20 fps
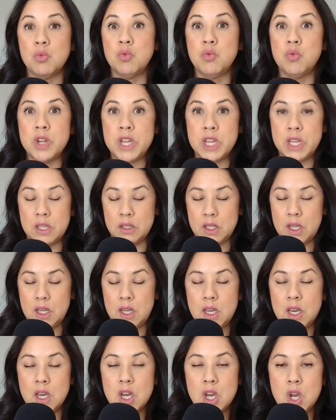
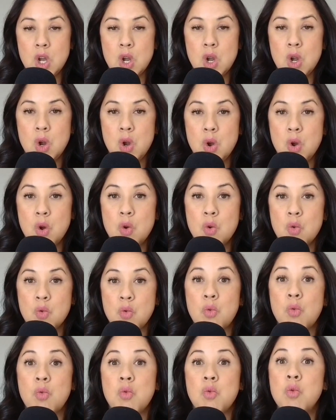really,
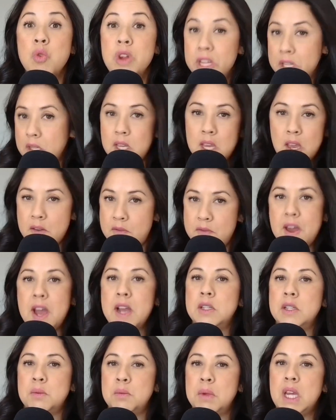really
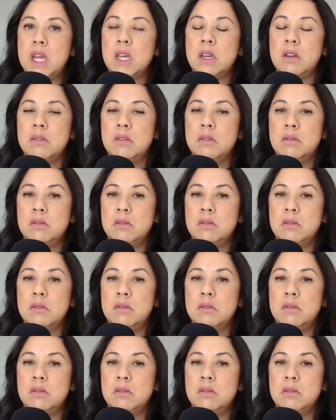affect me.